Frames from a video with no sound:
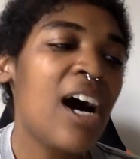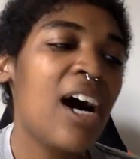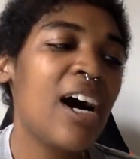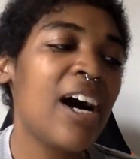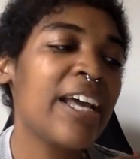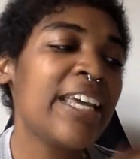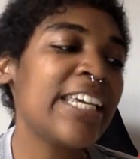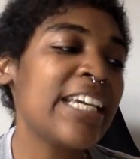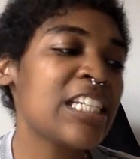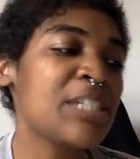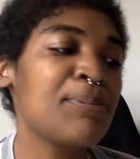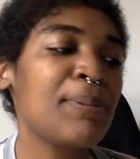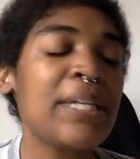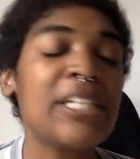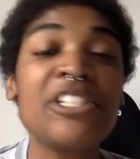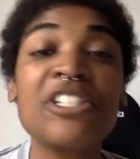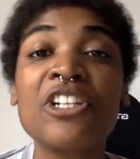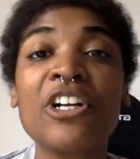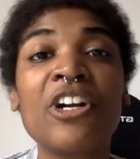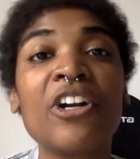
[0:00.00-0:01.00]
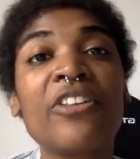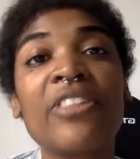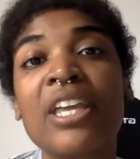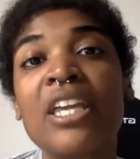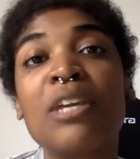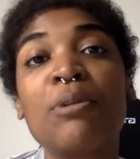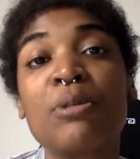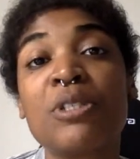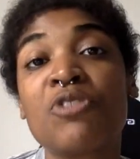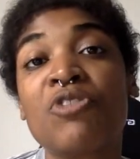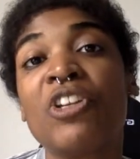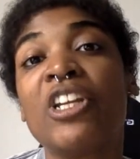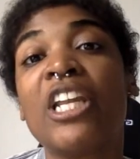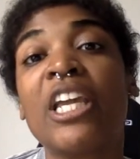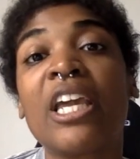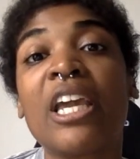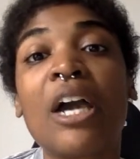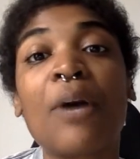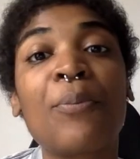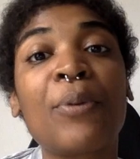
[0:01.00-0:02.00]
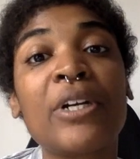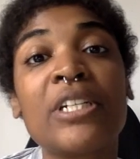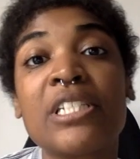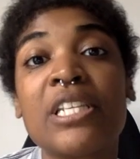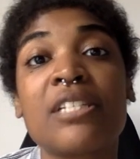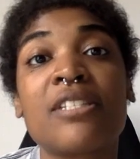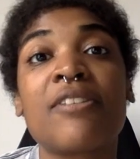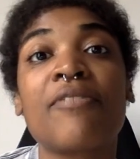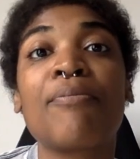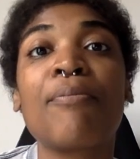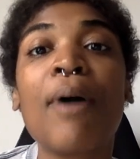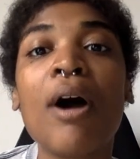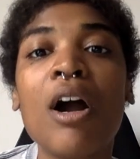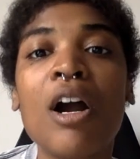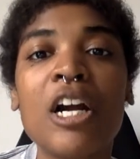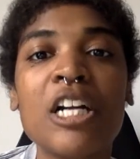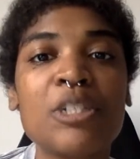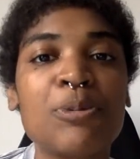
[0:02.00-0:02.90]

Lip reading: He explains to her that he was reading A Princess of Mars,